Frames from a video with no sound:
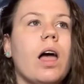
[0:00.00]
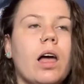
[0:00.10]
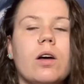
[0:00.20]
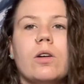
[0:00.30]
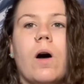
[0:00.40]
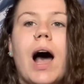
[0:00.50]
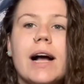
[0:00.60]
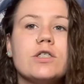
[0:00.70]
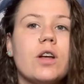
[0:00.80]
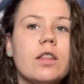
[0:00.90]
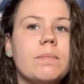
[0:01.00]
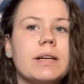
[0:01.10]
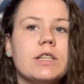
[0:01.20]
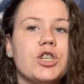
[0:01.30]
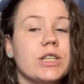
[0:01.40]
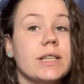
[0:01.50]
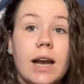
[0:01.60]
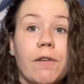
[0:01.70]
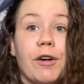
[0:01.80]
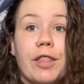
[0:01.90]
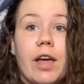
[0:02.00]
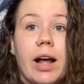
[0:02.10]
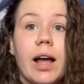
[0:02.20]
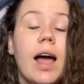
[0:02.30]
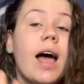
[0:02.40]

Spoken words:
Hell no. I saw the messages and everything.